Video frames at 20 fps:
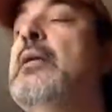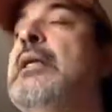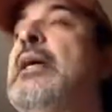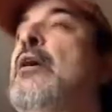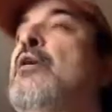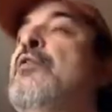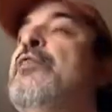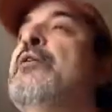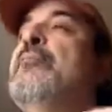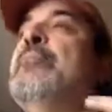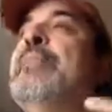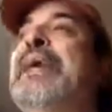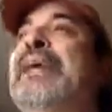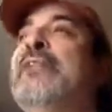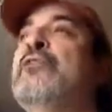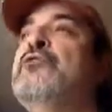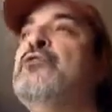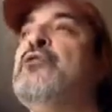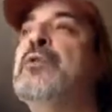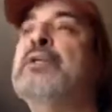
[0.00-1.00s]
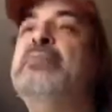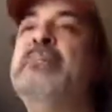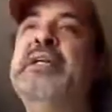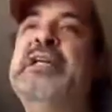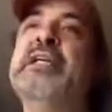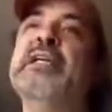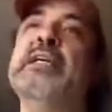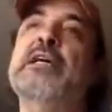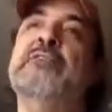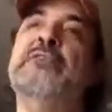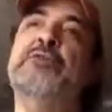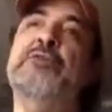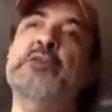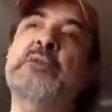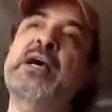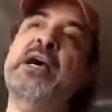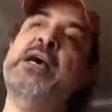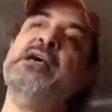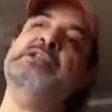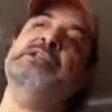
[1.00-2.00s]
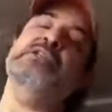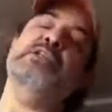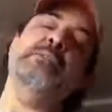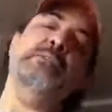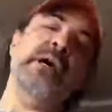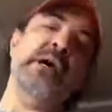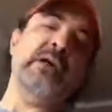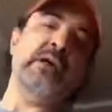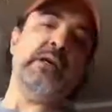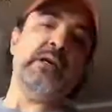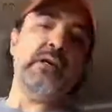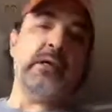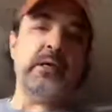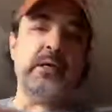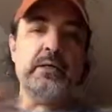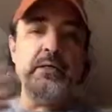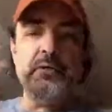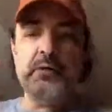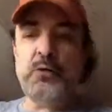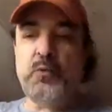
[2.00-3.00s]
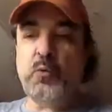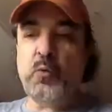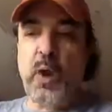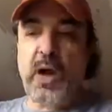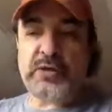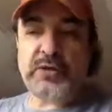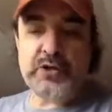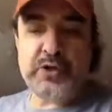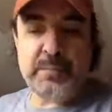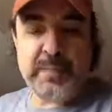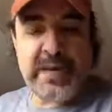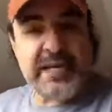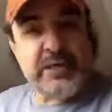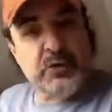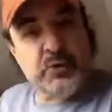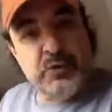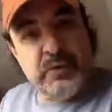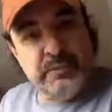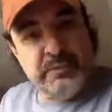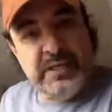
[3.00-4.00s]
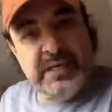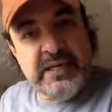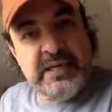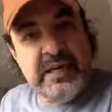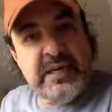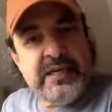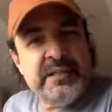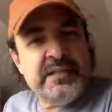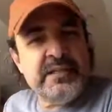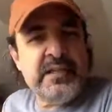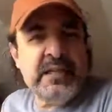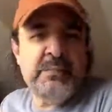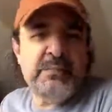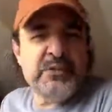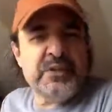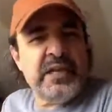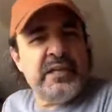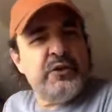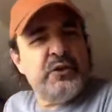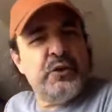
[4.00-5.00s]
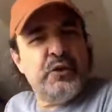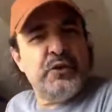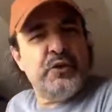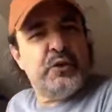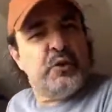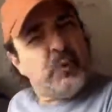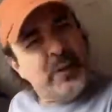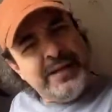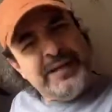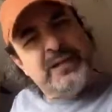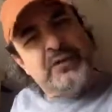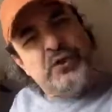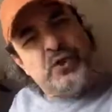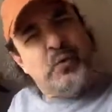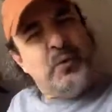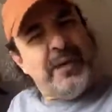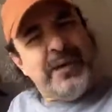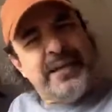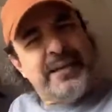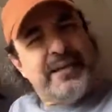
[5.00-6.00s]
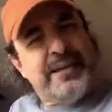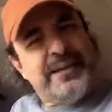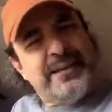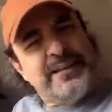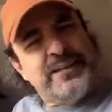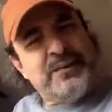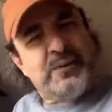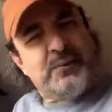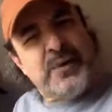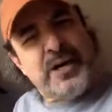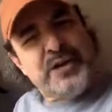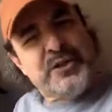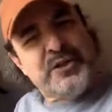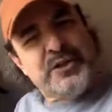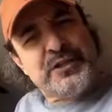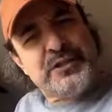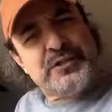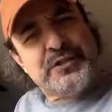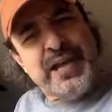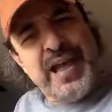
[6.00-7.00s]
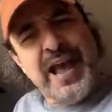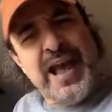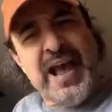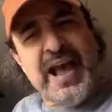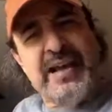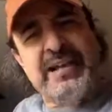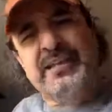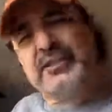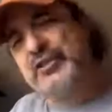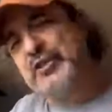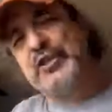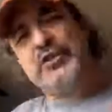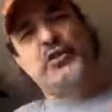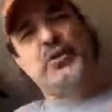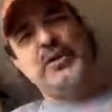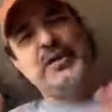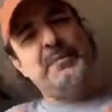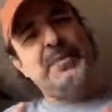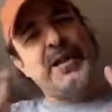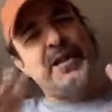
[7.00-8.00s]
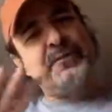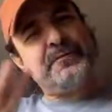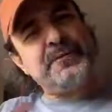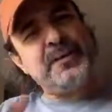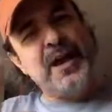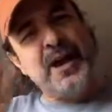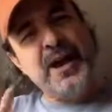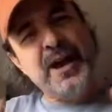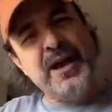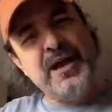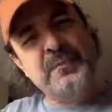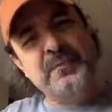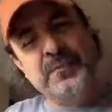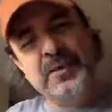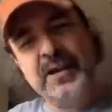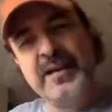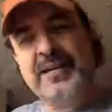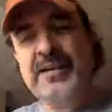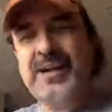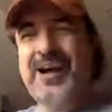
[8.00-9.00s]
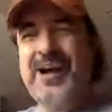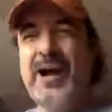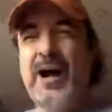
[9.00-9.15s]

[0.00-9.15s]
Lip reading: Now, the mainstream media, for you guys in America, you watch the mainstream media and it seems that, you know, the Ukrainians are winning against the Russians. Yeah, it's only a matter of time, right?